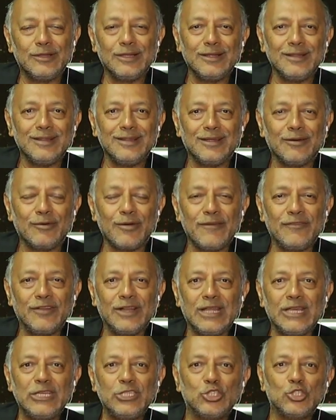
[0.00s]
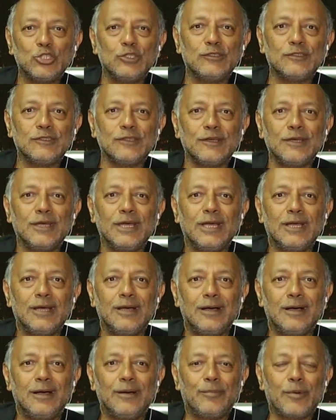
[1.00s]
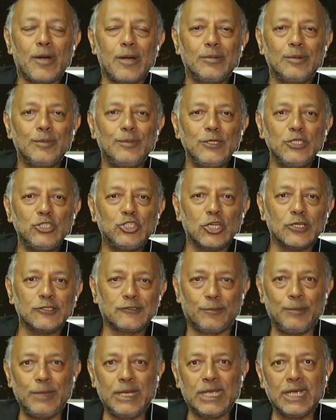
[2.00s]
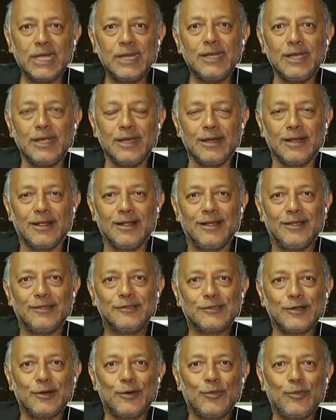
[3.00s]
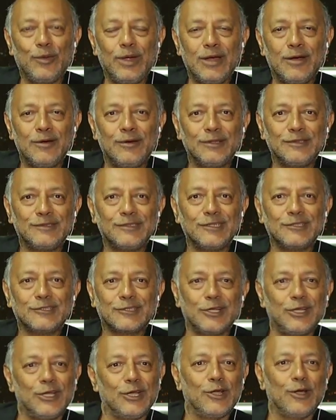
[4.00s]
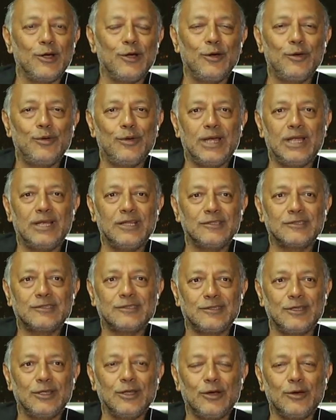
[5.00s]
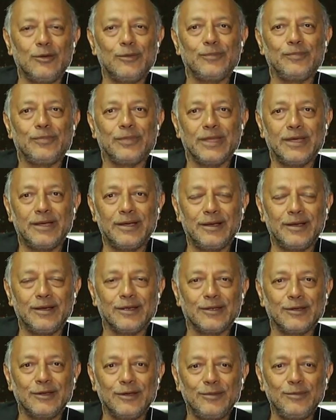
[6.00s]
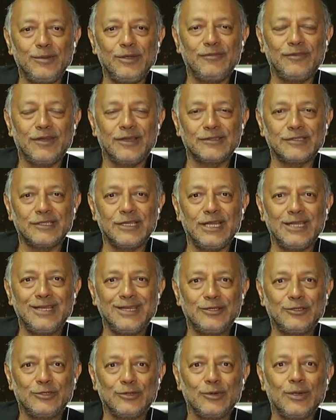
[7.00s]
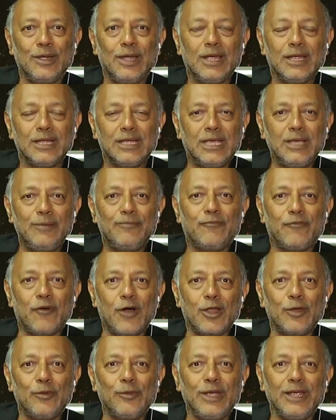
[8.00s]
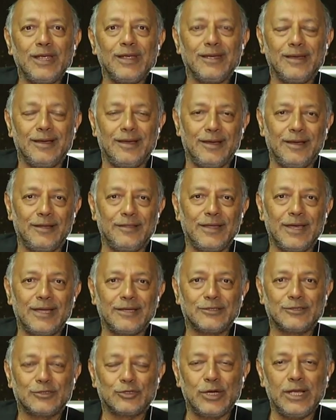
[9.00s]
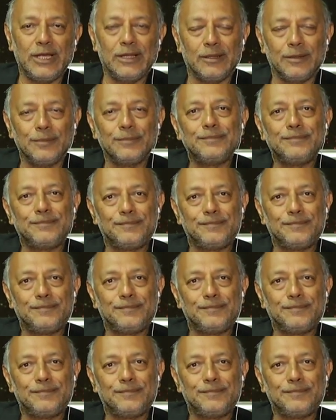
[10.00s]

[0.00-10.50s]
the, the revelations are, are probably just beginning. So where is this going to go? And it's, you know, uh, going to be fascinating to keep following uh, that trail.